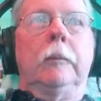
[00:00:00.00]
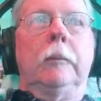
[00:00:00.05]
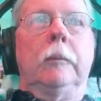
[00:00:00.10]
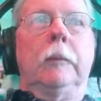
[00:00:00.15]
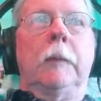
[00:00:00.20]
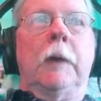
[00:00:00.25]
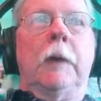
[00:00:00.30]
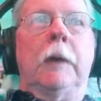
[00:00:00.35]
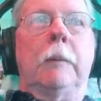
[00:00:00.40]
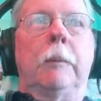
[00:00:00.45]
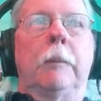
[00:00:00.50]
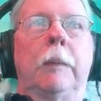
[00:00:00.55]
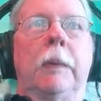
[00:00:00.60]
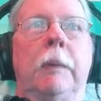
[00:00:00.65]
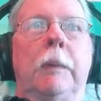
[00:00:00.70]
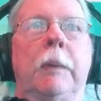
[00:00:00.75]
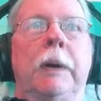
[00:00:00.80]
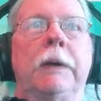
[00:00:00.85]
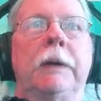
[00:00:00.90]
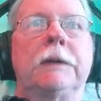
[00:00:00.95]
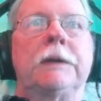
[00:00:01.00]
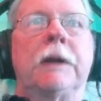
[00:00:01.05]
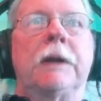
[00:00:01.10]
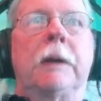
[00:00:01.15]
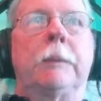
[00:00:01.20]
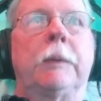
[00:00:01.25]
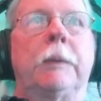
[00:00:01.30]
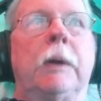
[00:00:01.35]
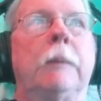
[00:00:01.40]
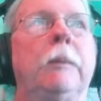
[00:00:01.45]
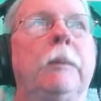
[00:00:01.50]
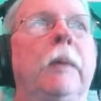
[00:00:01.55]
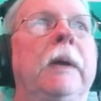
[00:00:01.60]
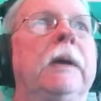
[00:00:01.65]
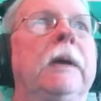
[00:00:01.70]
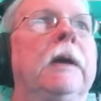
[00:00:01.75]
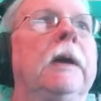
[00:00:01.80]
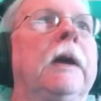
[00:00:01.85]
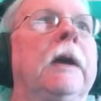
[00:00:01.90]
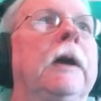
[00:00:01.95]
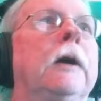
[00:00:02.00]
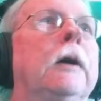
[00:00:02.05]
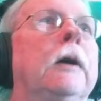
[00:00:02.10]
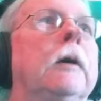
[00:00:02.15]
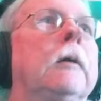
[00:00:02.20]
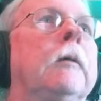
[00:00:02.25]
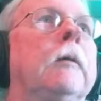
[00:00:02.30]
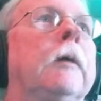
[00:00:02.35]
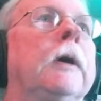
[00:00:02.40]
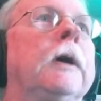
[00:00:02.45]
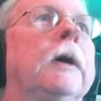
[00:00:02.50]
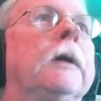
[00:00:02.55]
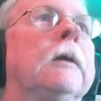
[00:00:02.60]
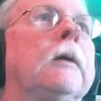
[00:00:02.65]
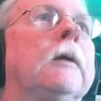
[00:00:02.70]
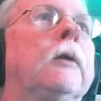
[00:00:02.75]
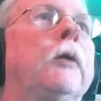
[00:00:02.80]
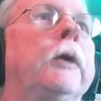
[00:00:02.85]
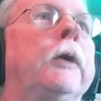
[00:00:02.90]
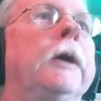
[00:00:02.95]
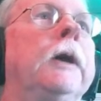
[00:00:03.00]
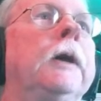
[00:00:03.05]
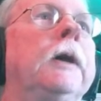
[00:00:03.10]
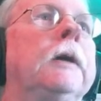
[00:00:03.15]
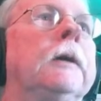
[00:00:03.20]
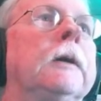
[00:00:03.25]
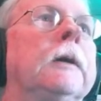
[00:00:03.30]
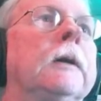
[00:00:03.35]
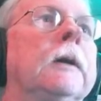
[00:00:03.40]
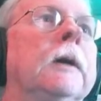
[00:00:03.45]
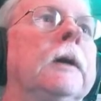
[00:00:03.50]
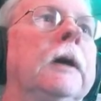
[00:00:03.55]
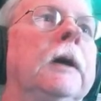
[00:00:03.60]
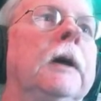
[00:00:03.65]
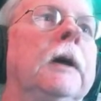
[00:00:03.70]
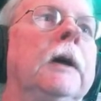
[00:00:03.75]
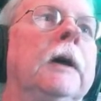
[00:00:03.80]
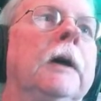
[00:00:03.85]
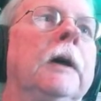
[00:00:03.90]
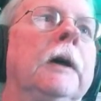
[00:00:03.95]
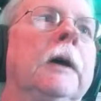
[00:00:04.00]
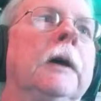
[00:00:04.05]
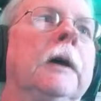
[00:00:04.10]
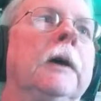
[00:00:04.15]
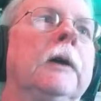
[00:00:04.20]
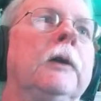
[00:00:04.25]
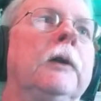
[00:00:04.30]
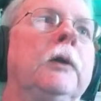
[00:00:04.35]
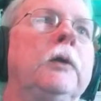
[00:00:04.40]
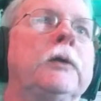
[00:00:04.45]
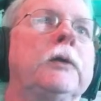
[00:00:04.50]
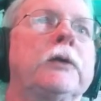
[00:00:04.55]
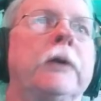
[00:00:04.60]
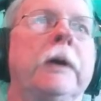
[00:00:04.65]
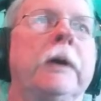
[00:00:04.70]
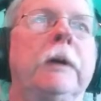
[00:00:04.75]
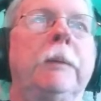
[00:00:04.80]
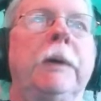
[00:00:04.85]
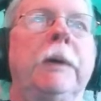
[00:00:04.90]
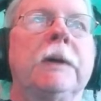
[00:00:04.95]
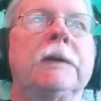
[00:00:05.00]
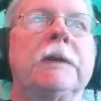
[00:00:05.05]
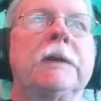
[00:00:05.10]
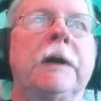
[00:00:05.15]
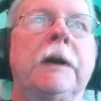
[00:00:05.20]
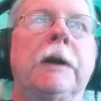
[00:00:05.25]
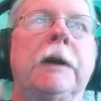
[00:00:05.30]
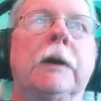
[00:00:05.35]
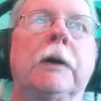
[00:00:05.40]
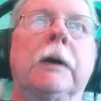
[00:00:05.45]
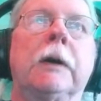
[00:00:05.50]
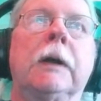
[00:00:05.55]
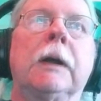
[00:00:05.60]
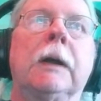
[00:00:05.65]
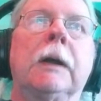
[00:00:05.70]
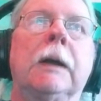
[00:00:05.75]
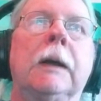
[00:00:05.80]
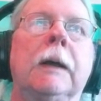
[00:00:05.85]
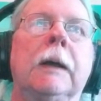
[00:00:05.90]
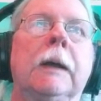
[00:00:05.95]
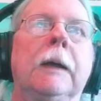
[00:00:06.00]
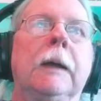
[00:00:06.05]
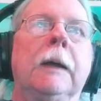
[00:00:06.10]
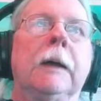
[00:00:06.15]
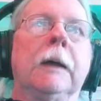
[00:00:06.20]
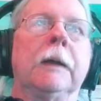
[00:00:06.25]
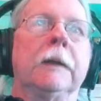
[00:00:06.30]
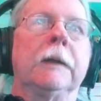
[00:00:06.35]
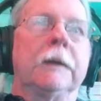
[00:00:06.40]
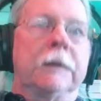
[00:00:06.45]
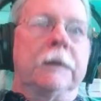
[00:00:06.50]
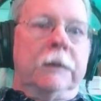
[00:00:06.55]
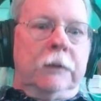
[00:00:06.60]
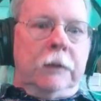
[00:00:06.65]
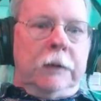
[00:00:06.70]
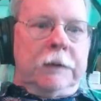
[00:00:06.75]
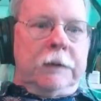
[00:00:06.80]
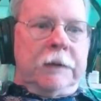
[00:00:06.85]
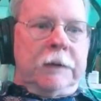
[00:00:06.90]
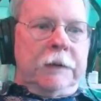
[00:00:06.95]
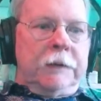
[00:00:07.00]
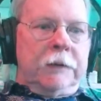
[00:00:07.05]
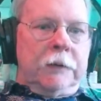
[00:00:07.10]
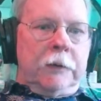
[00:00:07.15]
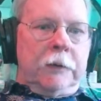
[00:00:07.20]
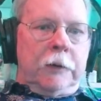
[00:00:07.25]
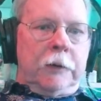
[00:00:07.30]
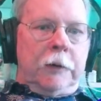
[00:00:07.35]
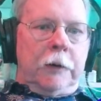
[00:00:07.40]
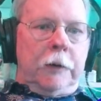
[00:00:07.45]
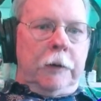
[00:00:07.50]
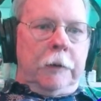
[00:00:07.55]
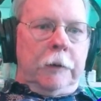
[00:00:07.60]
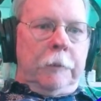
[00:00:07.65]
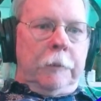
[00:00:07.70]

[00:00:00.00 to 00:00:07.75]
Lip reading: And my brain stopped. I'm making hair, right? Create. New strand-based hair. This is going to say skirt.